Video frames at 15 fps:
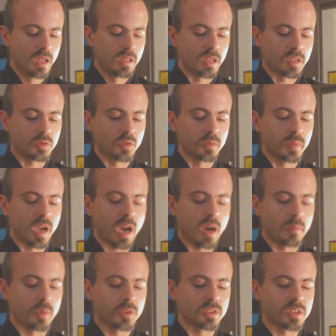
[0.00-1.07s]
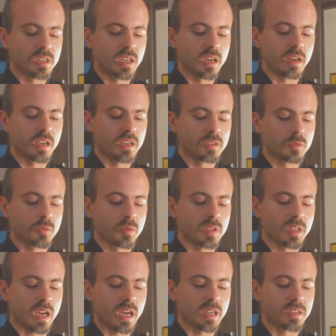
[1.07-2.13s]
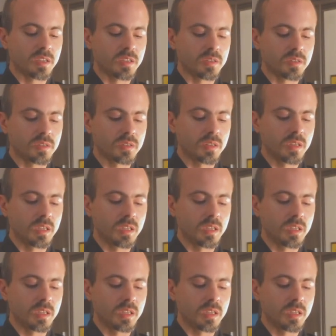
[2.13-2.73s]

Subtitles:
That should be harmoniously arranged with others.